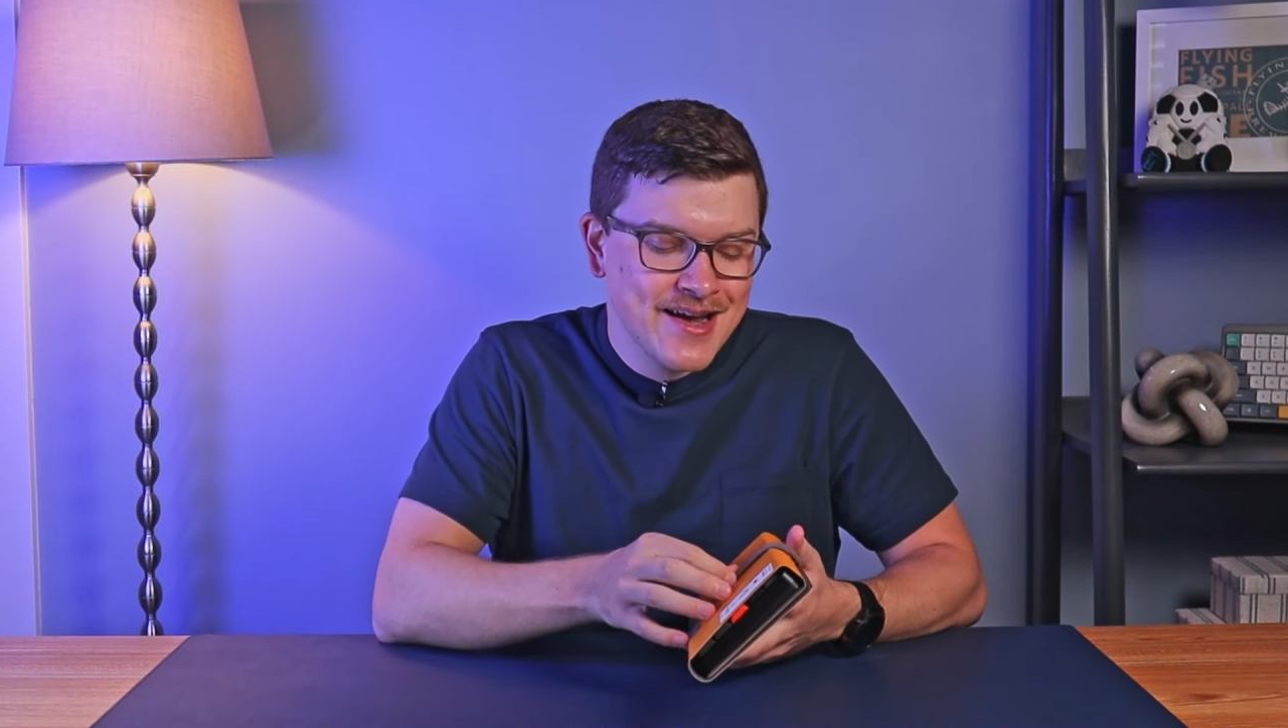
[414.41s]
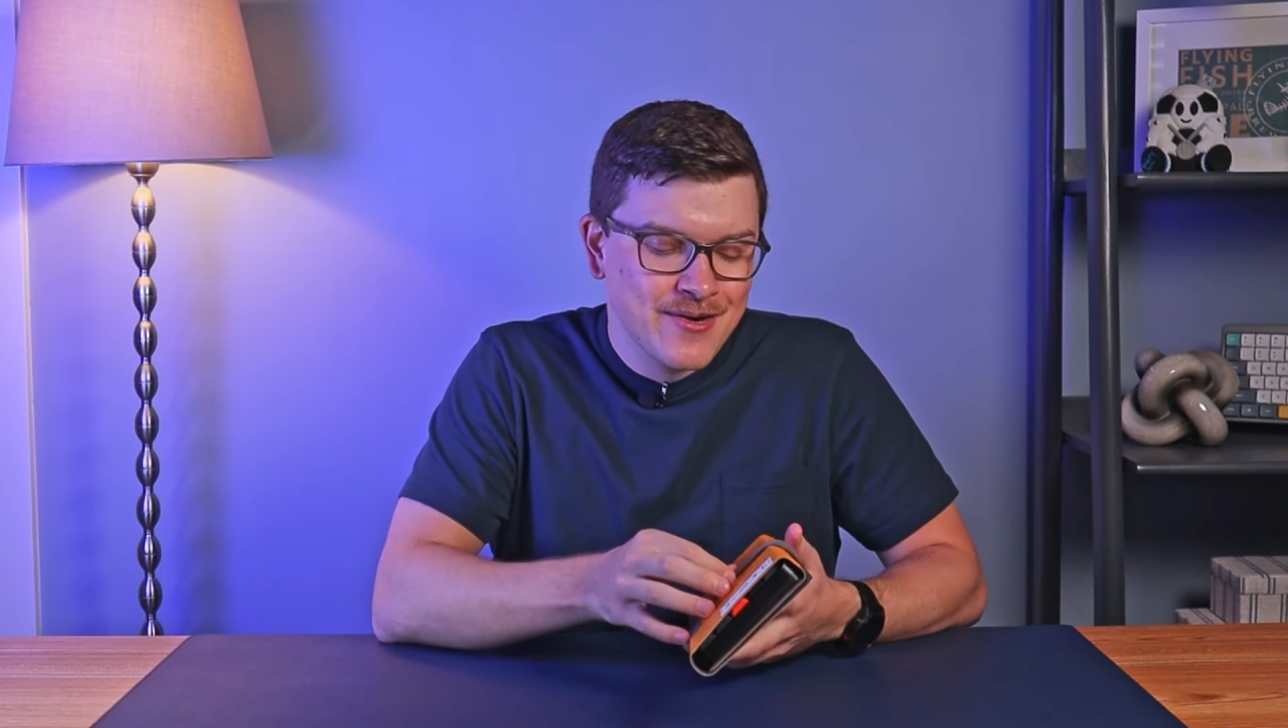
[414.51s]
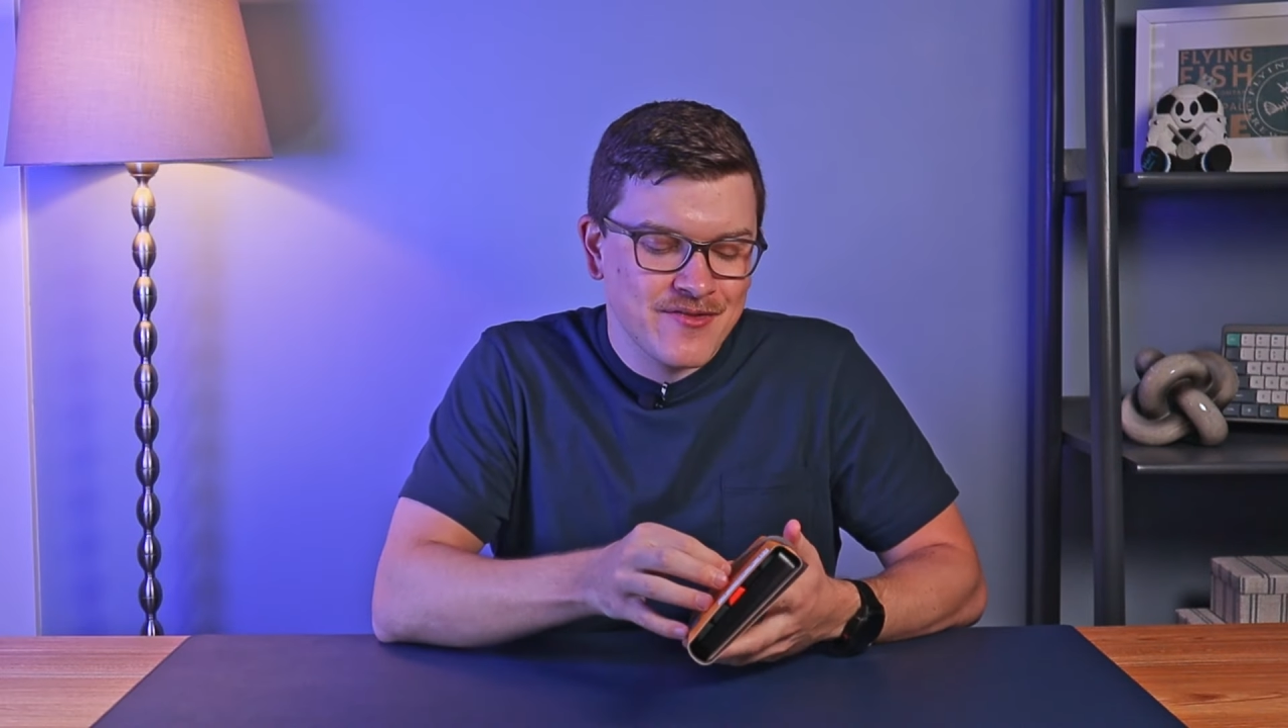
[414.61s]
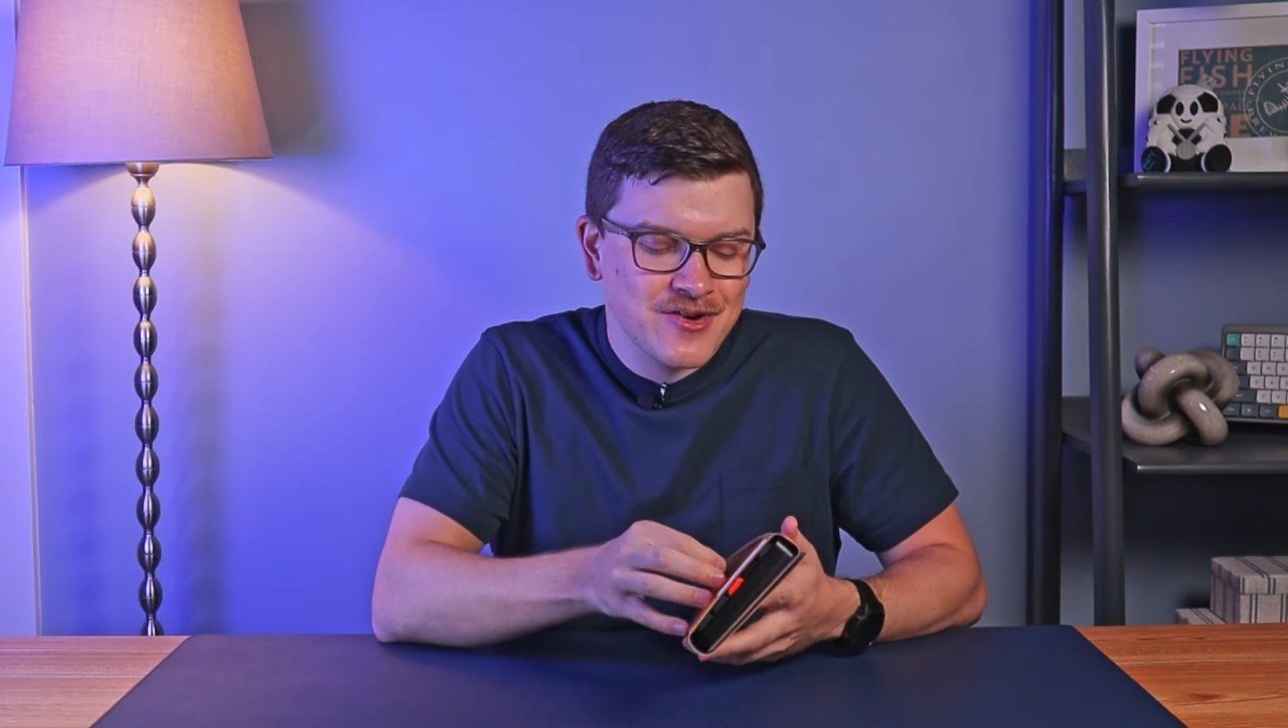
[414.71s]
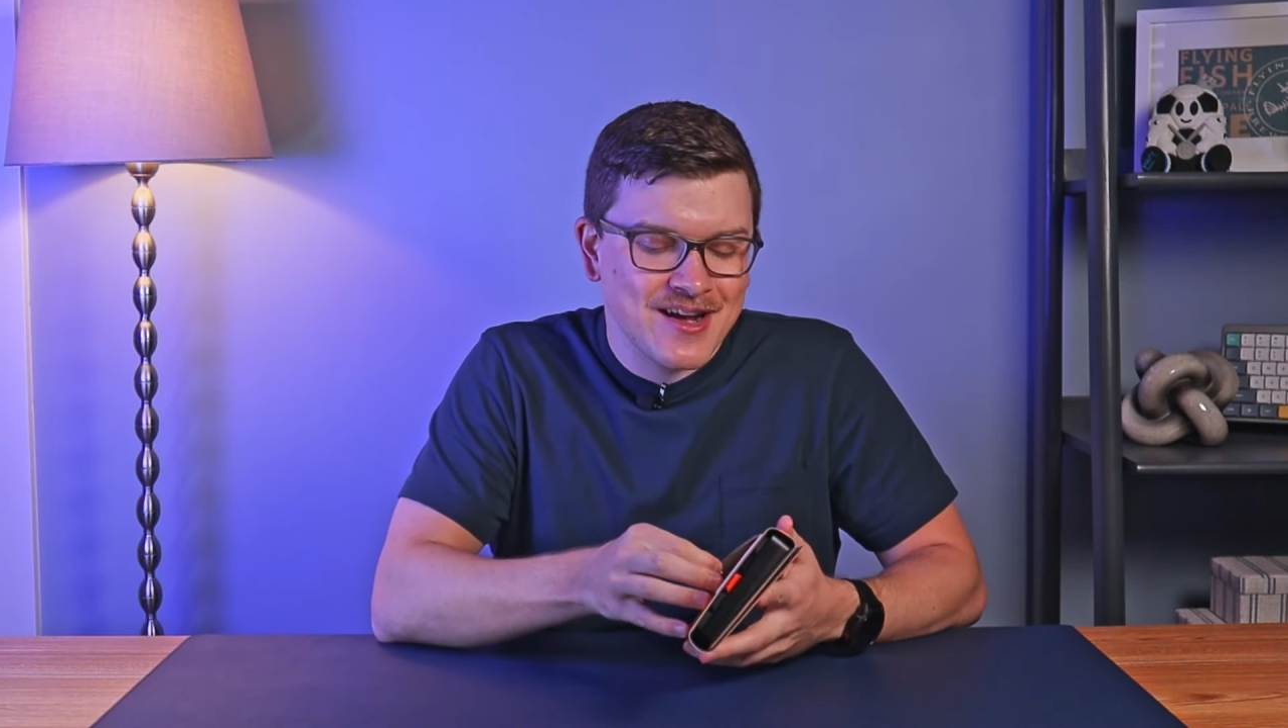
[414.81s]

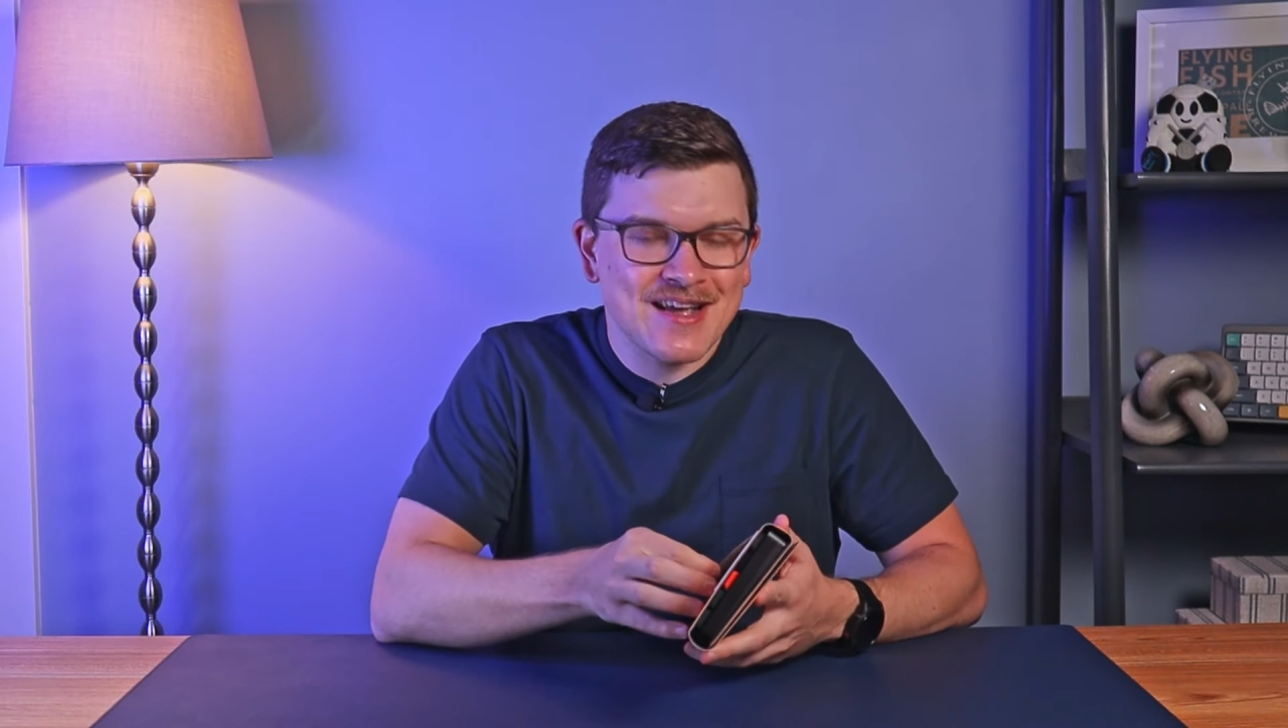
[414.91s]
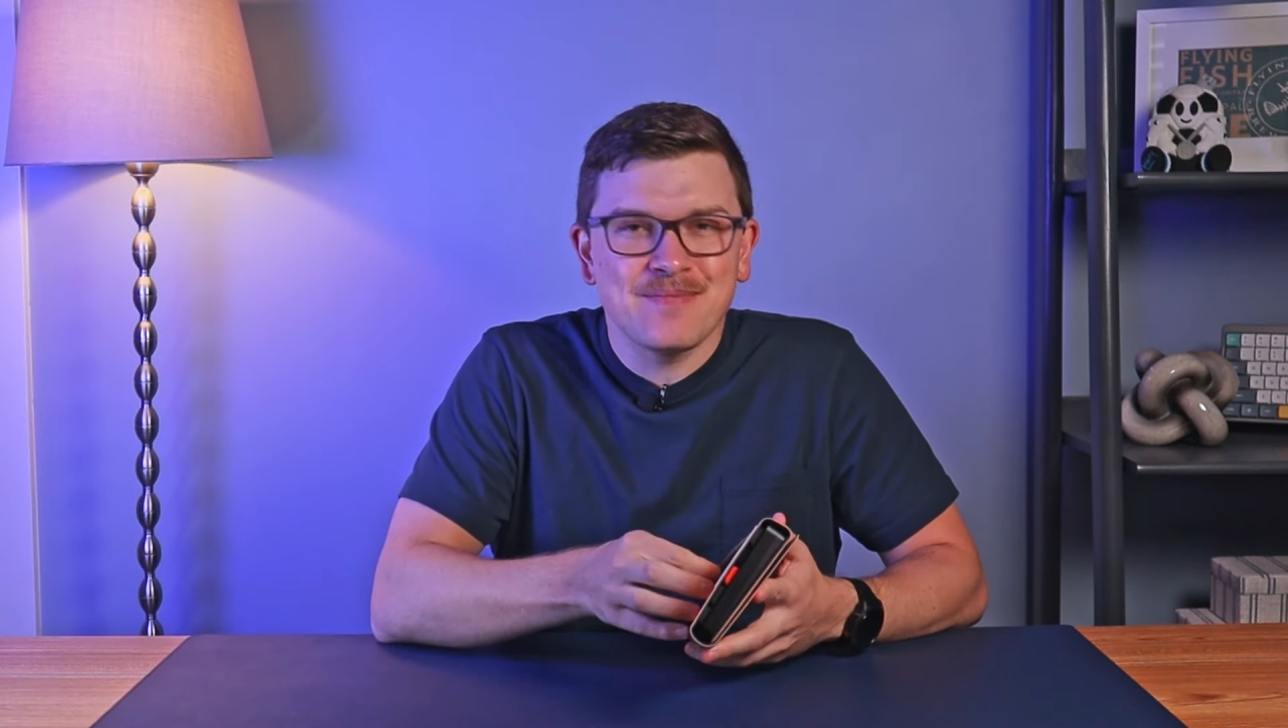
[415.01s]
However, I